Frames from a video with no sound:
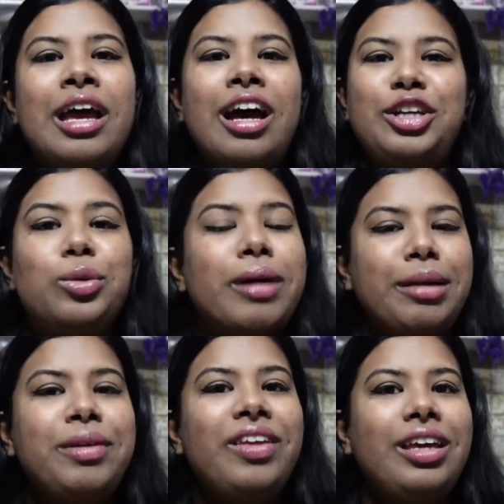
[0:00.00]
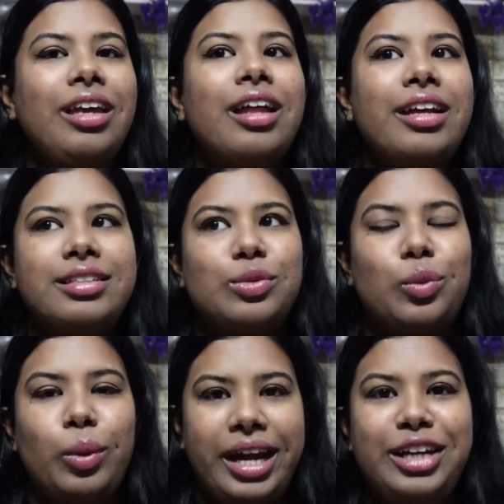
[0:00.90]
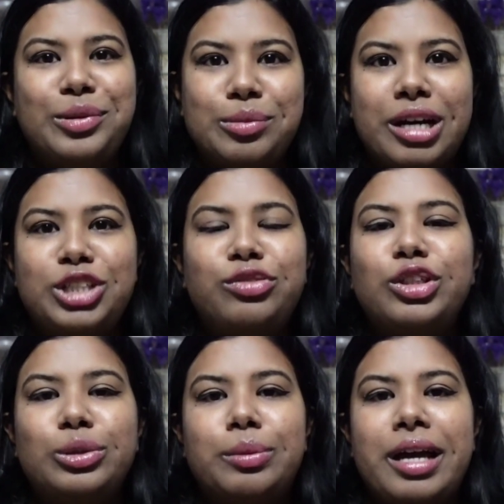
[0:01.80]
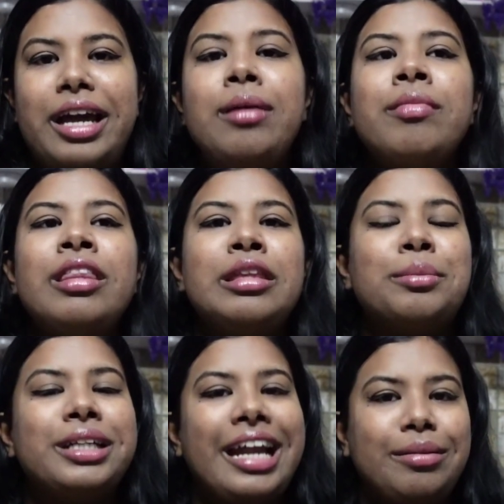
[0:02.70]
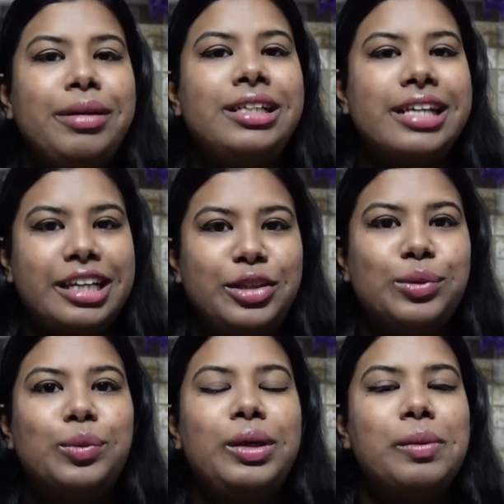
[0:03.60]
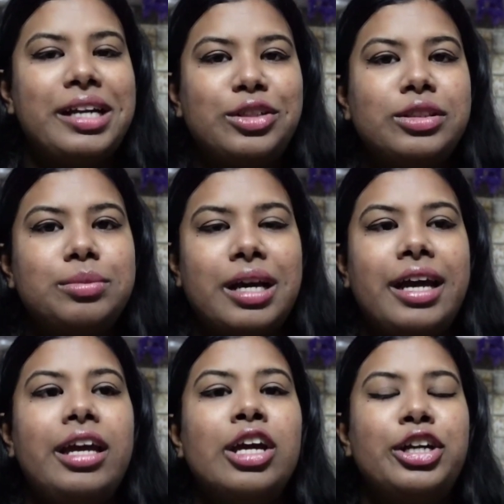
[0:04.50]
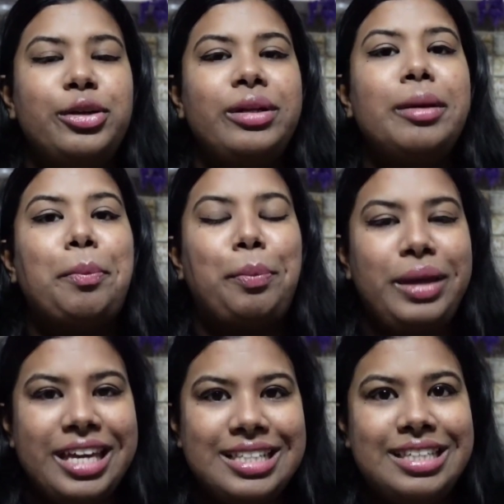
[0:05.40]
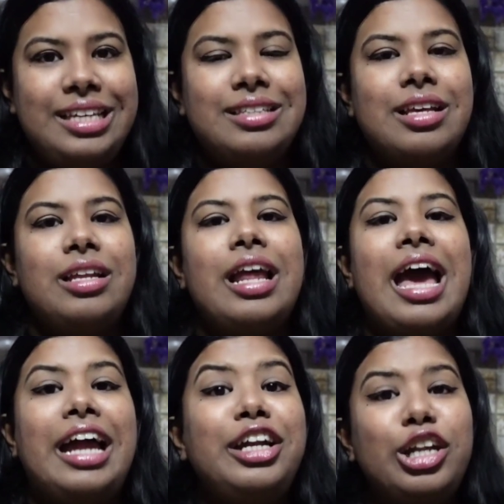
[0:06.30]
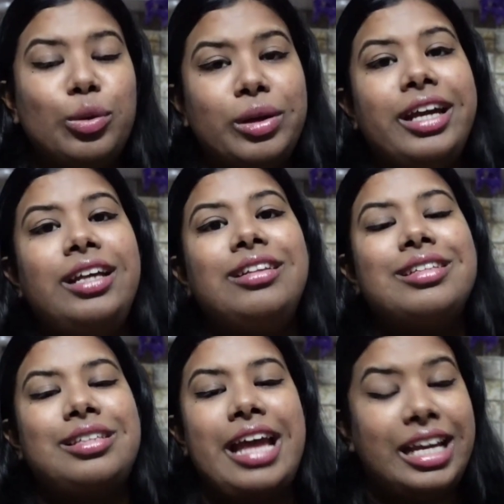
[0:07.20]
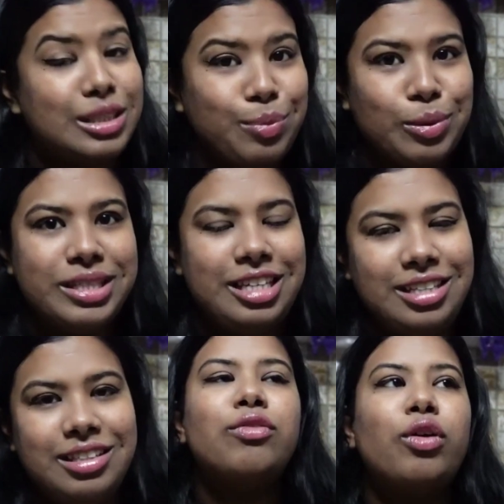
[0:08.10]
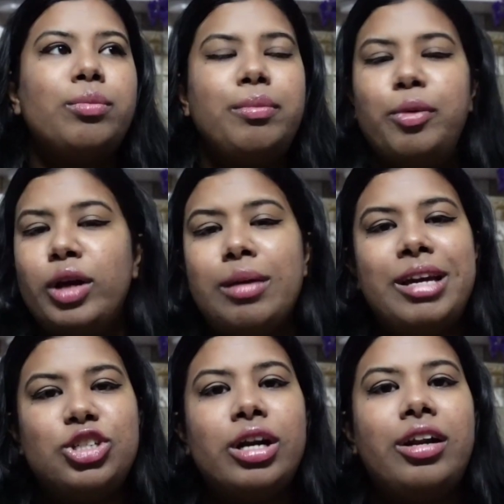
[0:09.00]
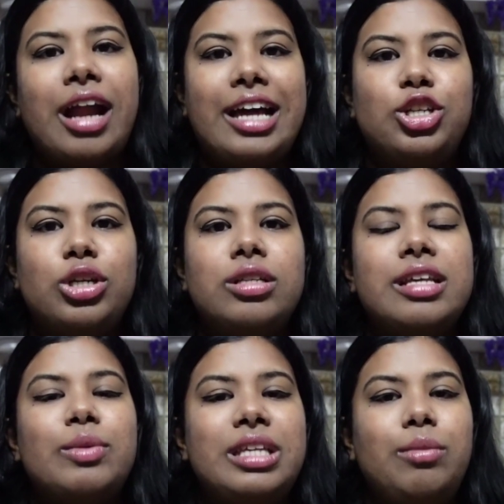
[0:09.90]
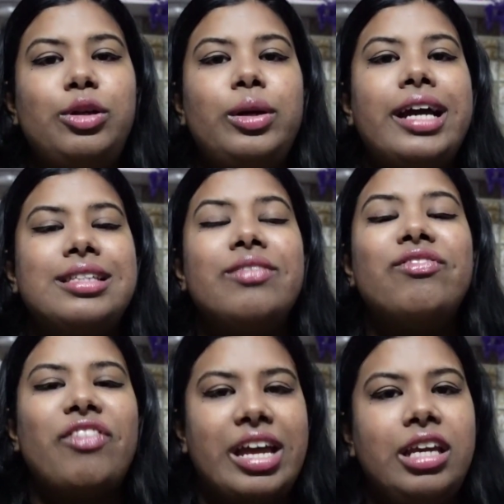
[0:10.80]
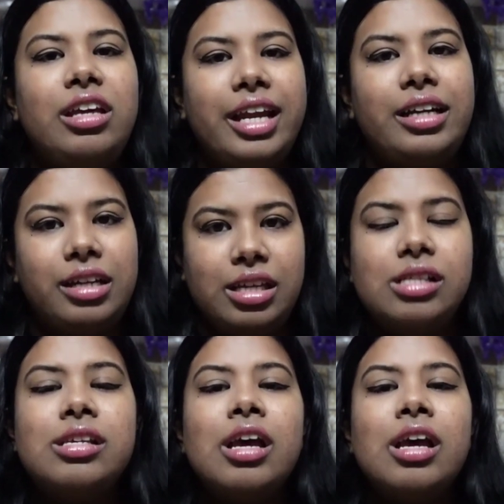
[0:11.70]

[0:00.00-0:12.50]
You might be thinking that it's way too much for Dubai, but let me tell you, we went to Dubai during the peak season and during this Expo season. For booking major attractions, I was able to get some very great deals.